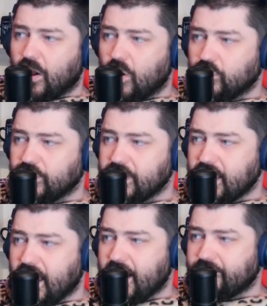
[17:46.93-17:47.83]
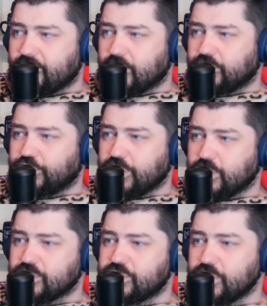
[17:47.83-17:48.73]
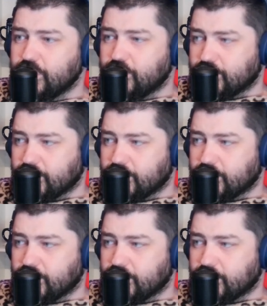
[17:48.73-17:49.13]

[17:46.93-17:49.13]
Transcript: only after she was sued.